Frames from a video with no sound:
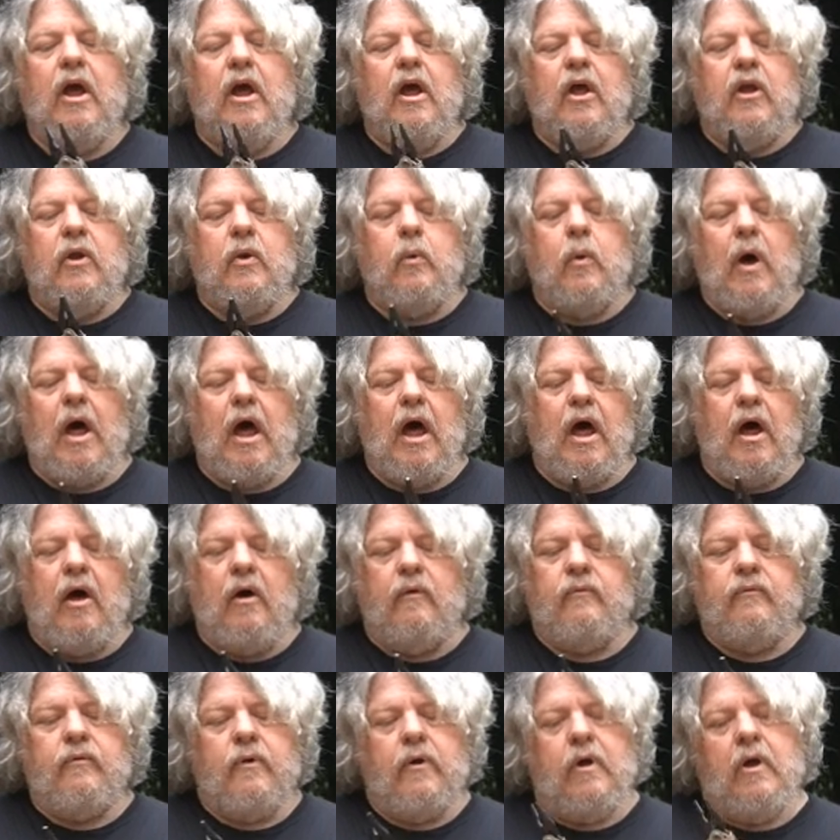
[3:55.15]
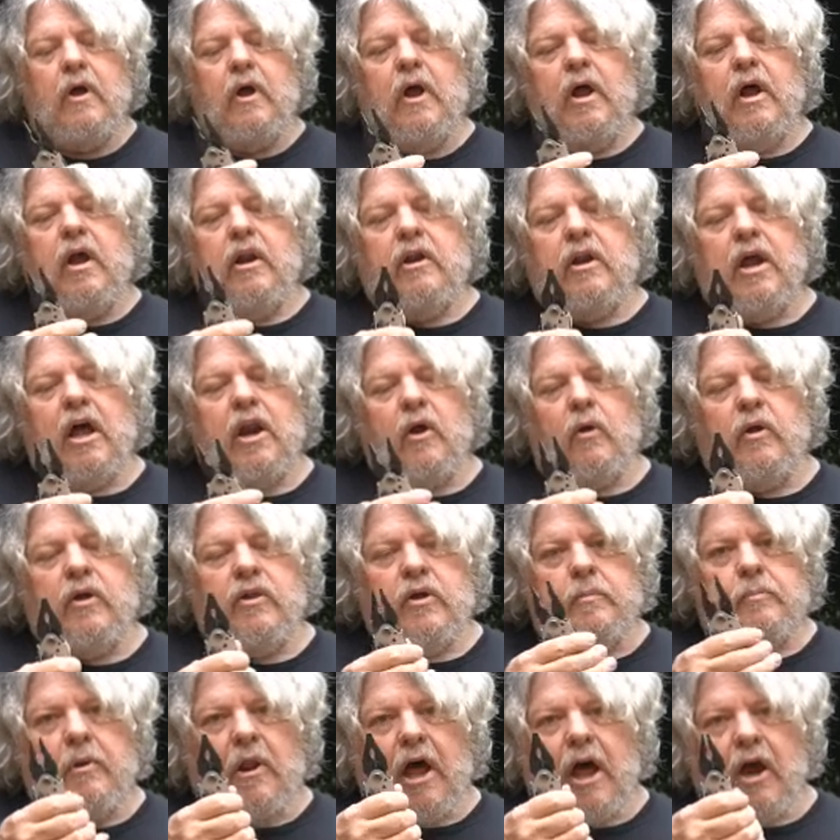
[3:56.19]
You have not only the
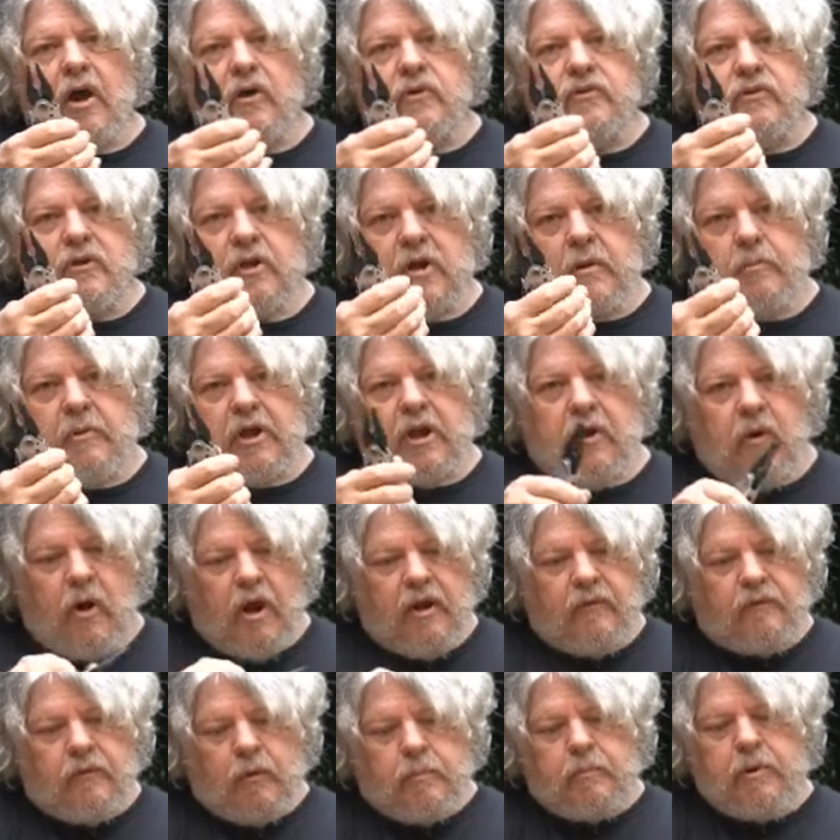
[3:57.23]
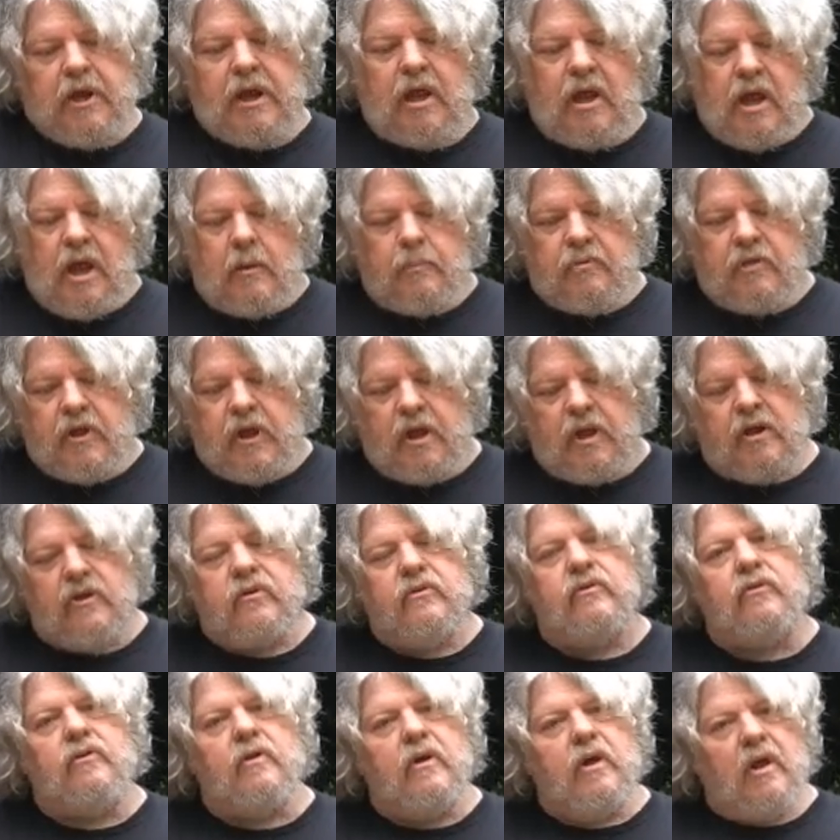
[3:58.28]
pliers that can be great for picking up
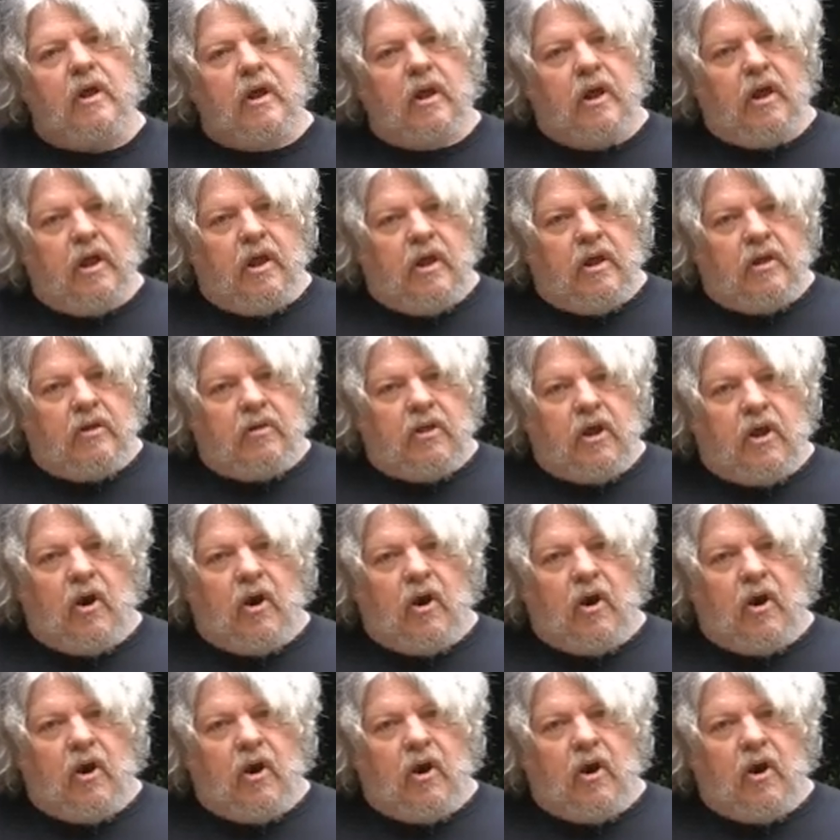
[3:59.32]
things that are